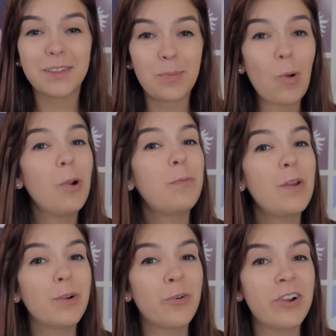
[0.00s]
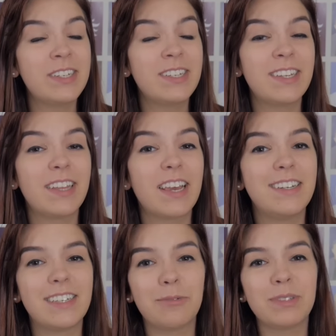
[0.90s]
the morning we were going to
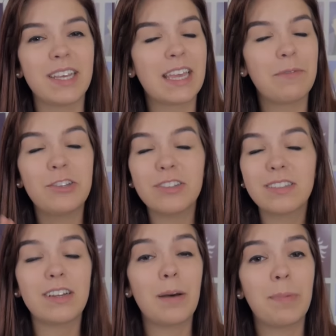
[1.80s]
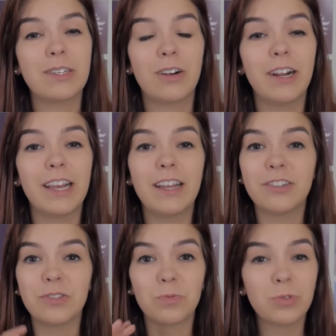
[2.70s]
Disneyland, I was like, can we just stop by Target
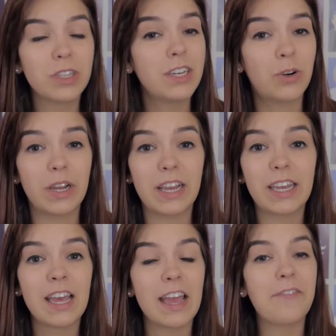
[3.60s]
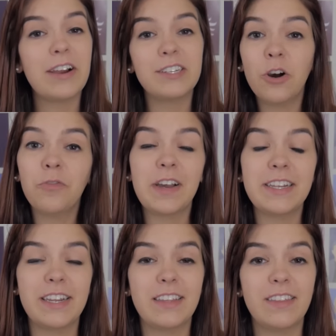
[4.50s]
just really quick? If I don't
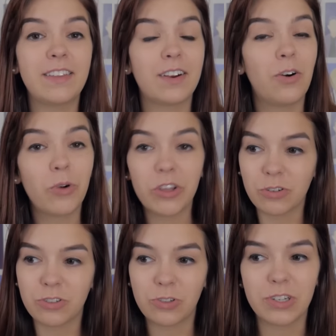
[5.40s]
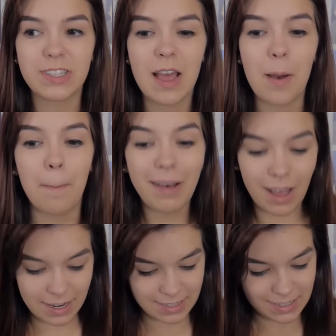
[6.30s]
find anything, then I'll wear those shorts.
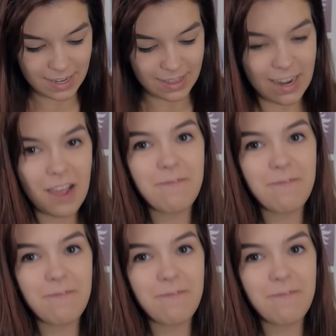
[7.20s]
But then